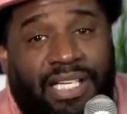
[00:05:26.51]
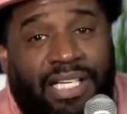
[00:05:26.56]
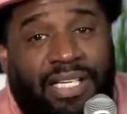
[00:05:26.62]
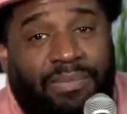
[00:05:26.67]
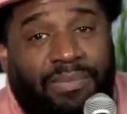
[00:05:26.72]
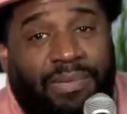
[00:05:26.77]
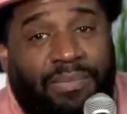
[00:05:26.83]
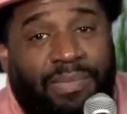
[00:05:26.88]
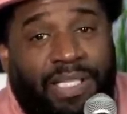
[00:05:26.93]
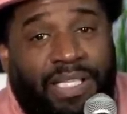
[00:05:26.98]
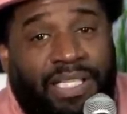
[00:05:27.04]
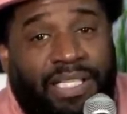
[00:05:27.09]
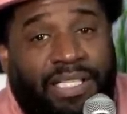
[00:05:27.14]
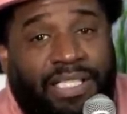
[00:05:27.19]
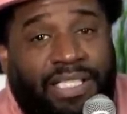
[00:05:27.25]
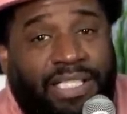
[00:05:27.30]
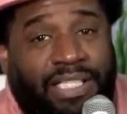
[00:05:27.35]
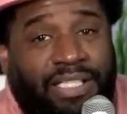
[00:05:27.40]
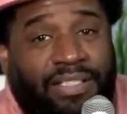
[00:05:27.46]
I got my
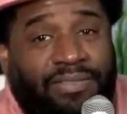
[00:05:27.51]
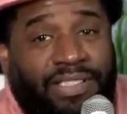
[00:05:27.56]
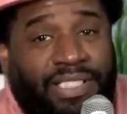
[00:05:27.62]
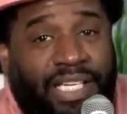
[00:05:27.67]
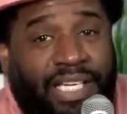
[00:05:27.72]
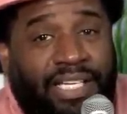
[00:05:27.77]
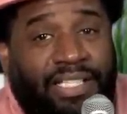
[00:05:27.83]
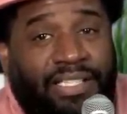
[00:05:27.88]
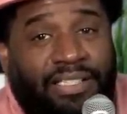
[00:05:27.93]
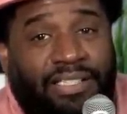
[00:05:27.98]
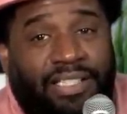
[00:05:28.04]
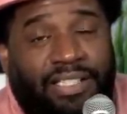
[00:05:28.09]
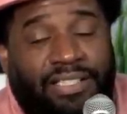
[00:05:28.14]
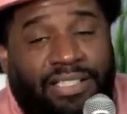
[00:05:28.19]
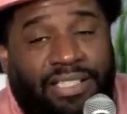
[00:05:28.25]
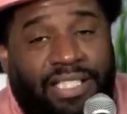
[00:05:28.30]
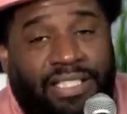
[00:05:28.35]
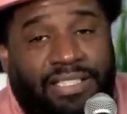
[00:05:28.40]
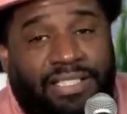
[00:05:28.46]
man Kev Tate
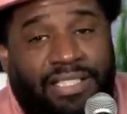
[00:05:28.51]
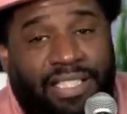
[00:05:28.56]
and